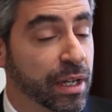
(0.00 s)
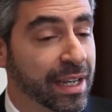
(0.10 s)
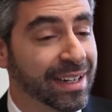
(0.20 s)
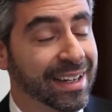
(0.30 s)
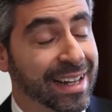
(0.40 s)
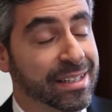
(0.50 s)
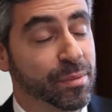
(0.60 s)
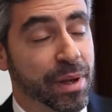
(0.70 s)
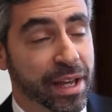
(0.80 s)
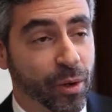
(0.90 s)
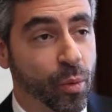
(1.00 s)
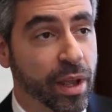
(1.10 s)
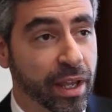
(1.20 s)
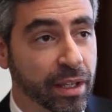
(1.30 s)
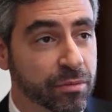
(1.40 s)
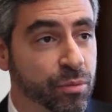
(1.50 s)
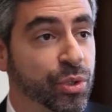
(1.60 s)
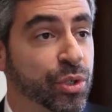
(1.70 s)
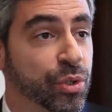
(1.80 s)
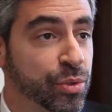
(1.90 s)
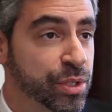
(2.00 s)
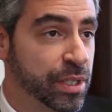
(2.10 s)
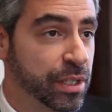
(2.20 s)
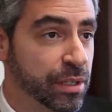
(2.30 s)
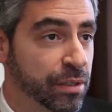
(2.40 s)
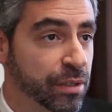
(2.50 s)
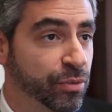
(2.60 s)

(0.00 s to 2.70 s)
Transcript: in an enzymatic way, reduce the